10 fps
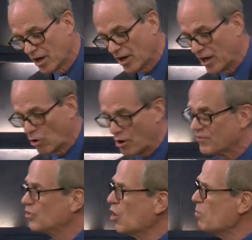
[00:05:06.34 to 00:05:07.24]
Or if
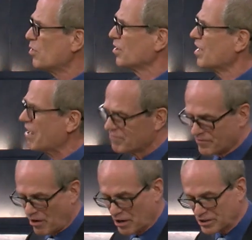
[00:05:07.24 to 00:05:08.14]
you don't put God
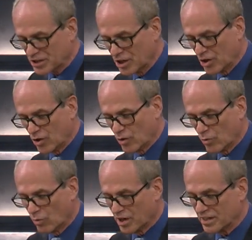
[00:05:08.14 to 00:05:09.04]
first,
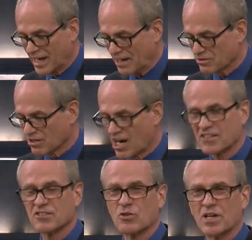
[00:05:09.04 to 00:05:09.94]
what natural
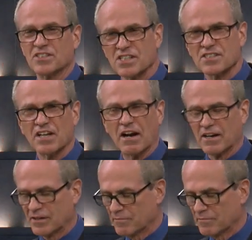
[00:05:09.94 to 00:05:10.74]
consequence is there?